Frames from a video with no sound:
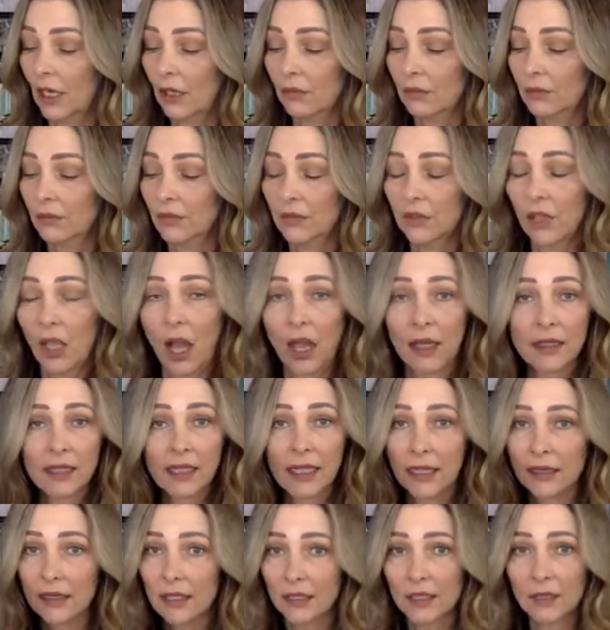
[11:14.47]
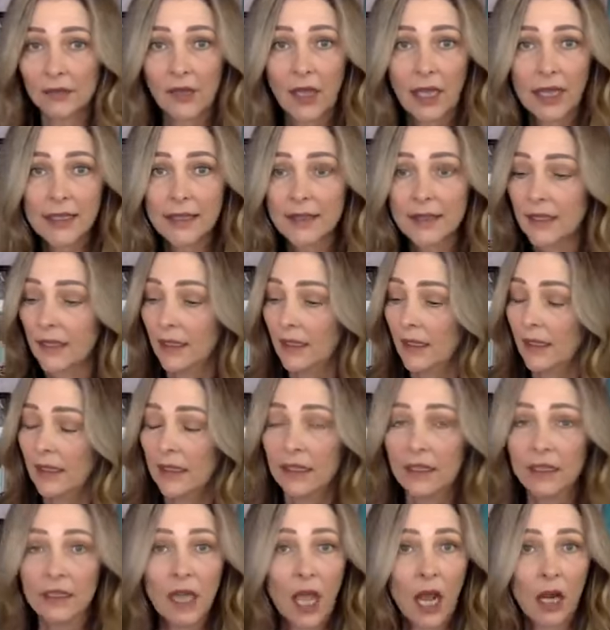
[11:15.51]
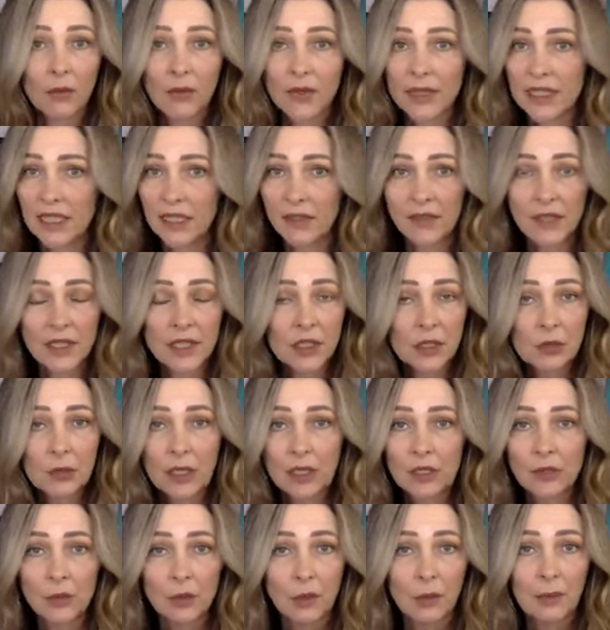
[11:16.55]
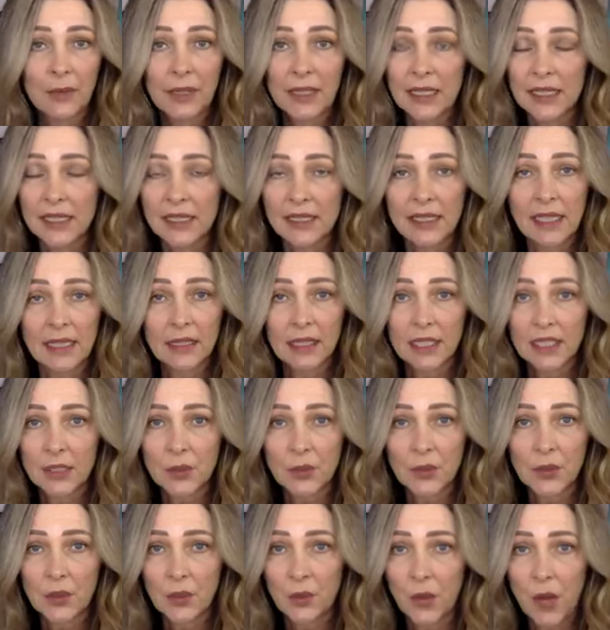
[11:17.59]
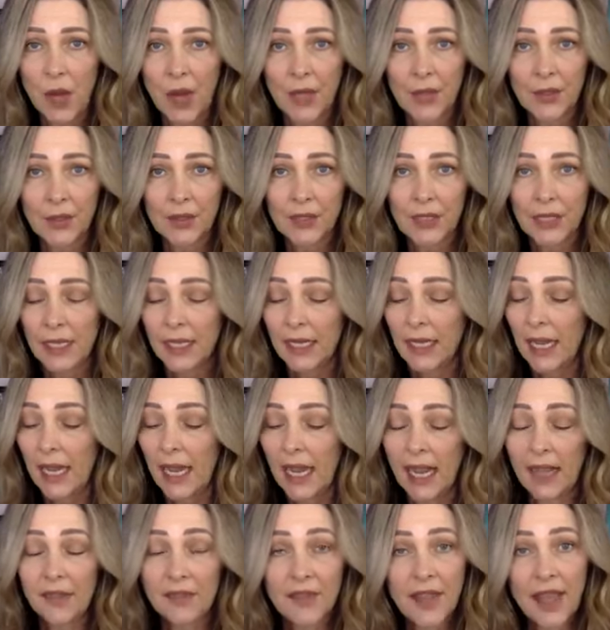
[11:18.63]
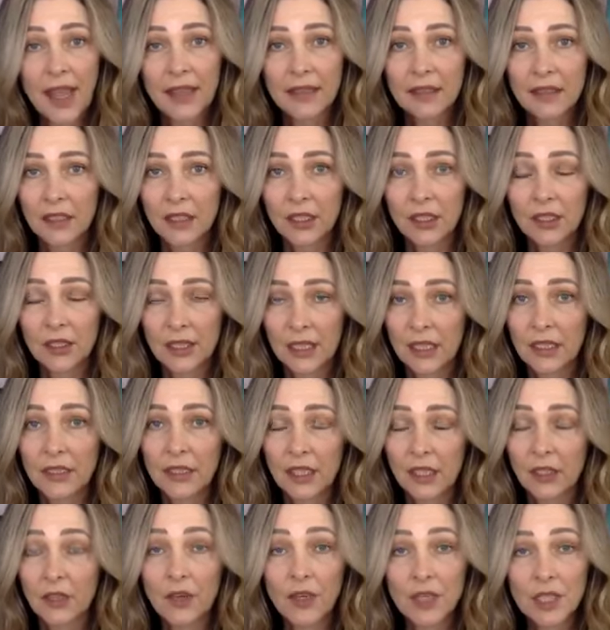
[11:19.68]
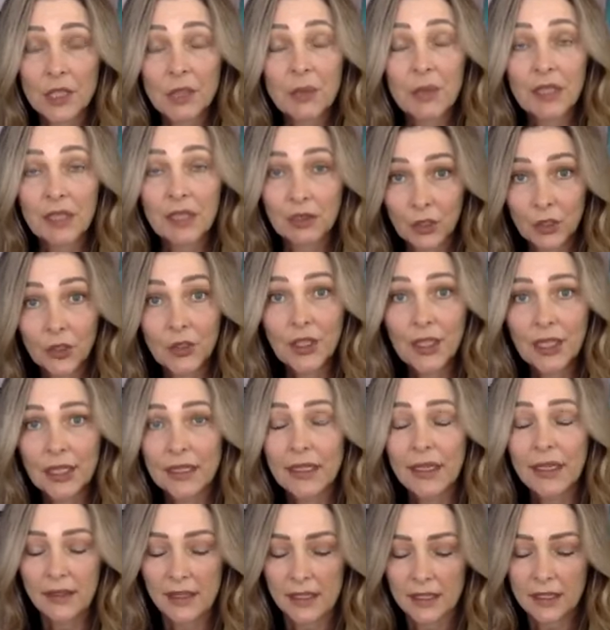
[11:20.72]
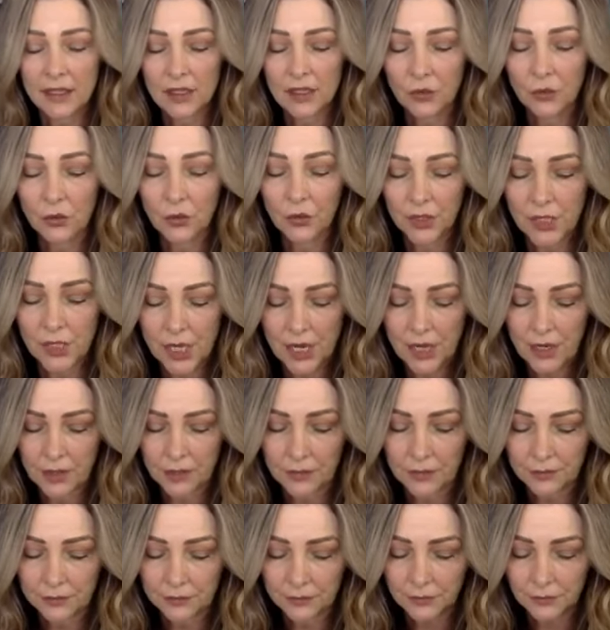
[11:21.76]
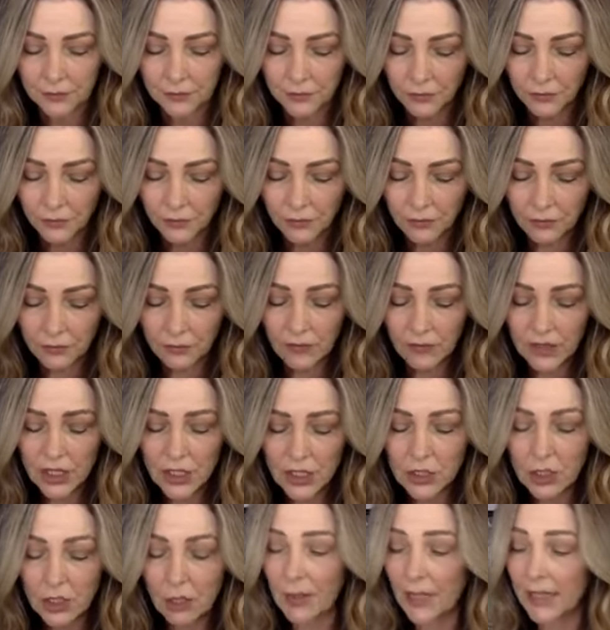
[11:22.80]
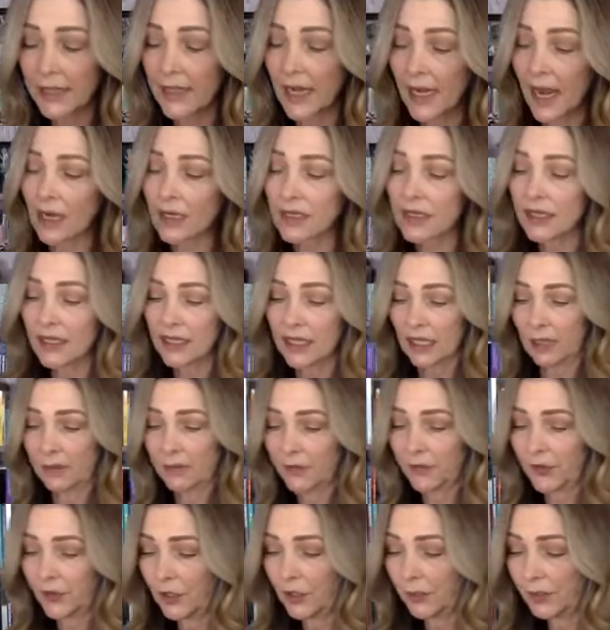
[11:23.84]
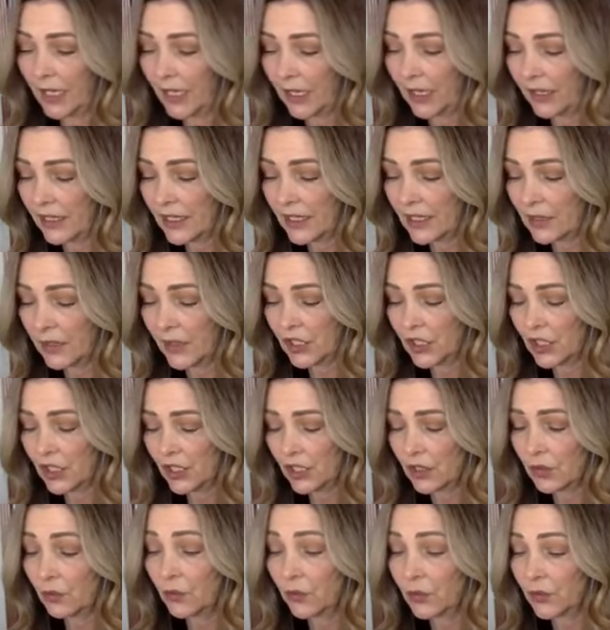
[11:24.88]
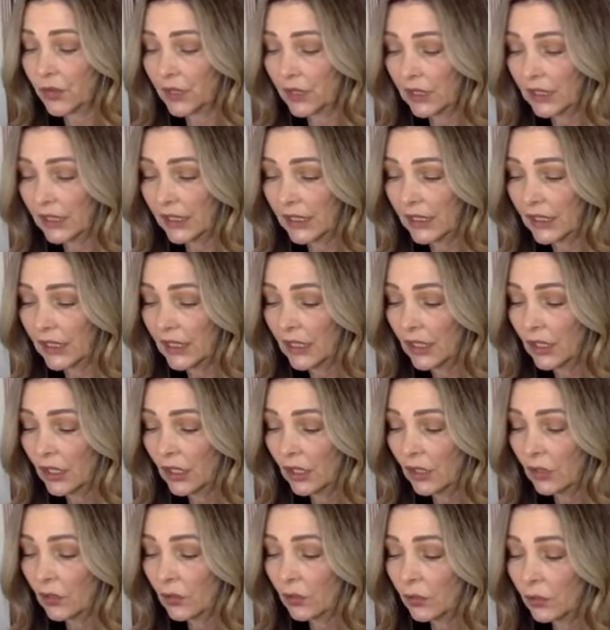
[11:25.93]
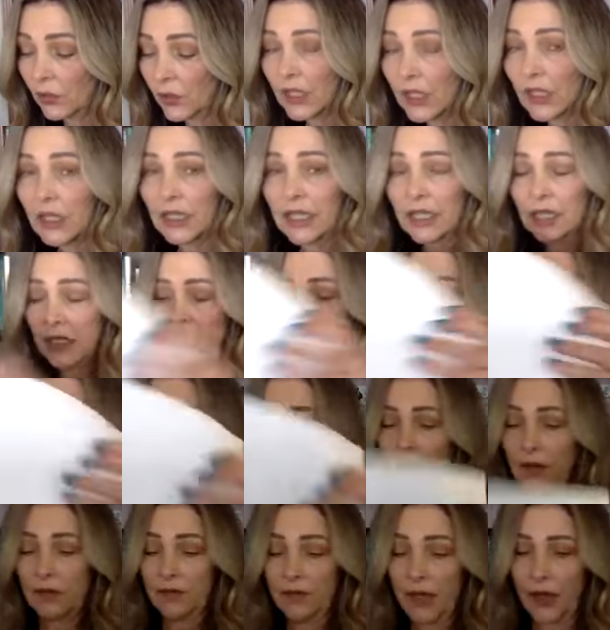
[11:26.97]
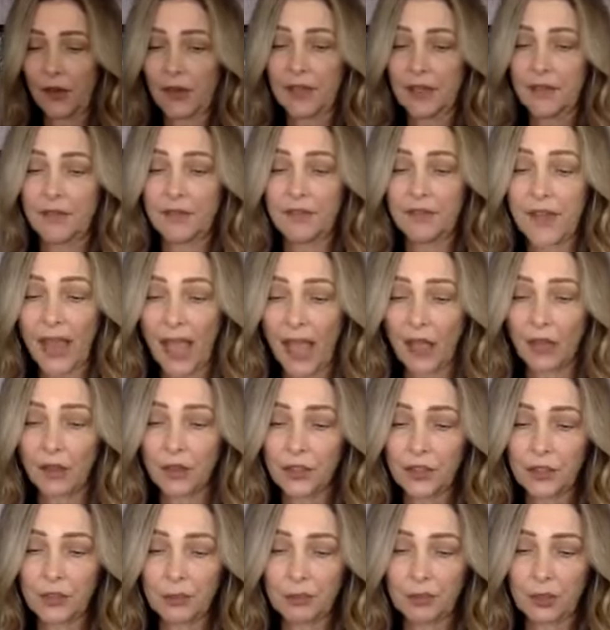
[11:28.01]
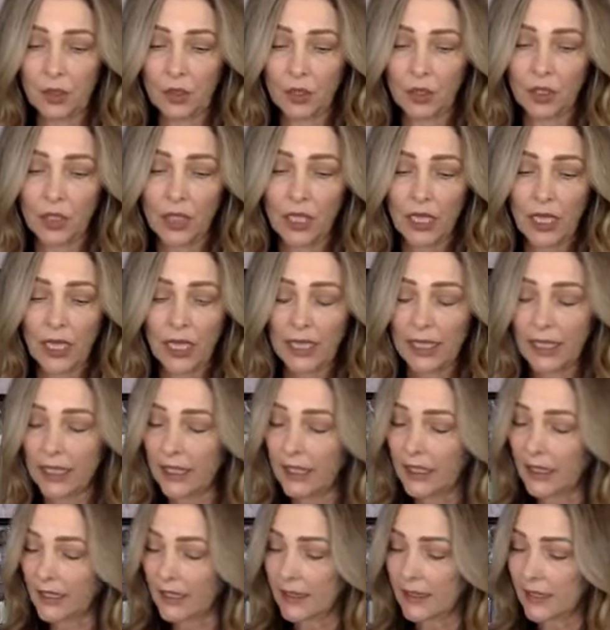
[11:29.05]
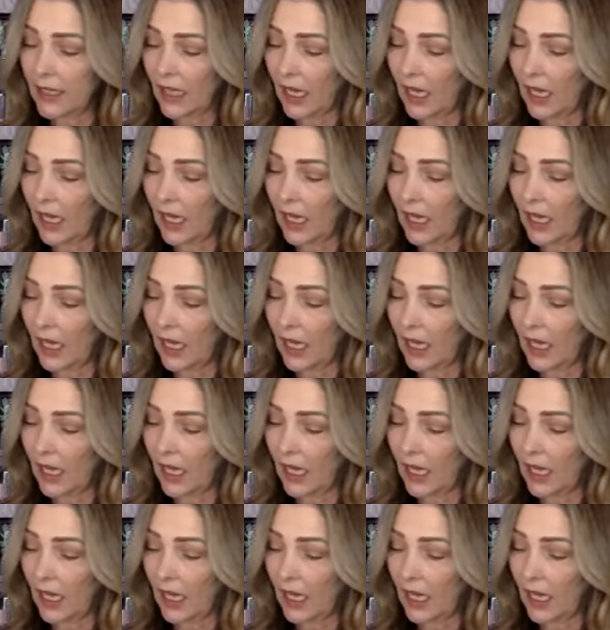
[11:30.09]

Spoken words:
not get their device, not receive the instructional minutes that is required, and that they're going to be learning this school year. So my next tip for you parents, which is really very valuable, is